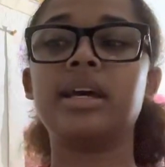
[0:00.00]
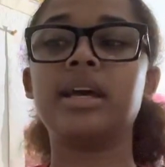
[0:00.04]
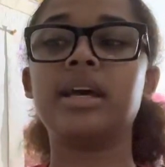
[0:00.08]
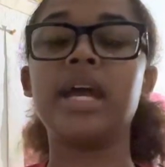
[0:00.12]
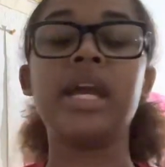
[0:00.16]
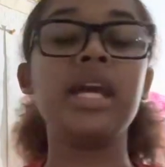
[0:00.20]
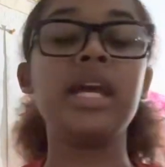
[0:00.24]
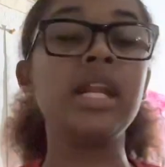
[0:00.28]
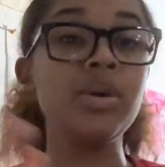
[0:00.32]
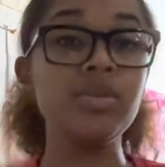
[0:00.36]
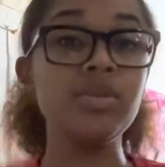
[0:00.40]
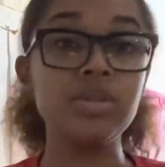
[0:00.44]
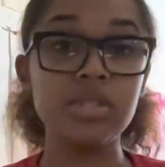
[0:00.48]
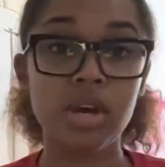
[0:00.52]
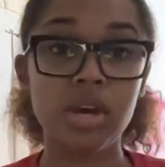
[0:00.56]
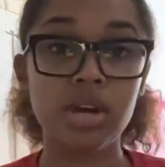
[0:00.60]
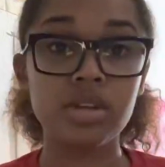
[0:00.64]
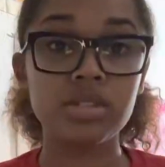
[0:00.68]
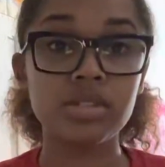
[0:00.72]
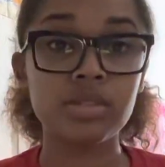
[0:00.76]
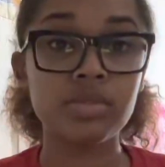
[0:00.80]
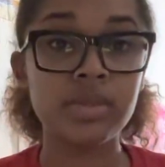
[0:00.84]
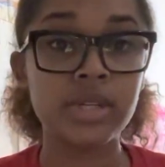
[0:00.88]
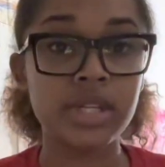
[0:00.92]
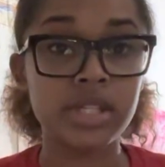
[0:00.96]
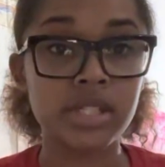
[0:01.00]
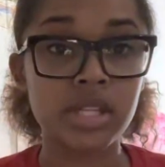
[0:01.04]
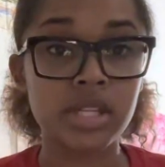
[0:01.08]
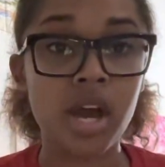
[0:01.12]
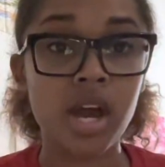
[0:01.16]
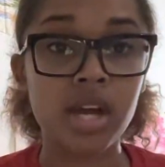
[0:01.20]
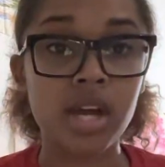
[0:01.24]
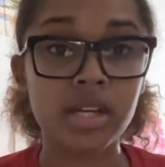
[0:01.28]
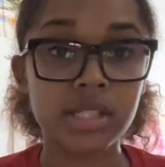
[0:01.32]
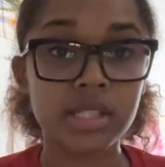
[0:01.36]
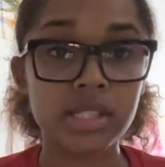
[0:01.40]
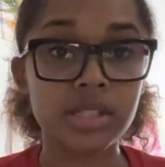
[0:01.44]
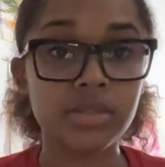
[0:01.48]
and I was also in a
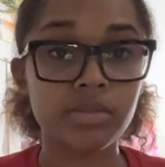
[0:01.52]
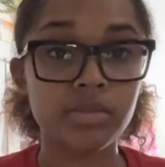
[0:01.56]
toxic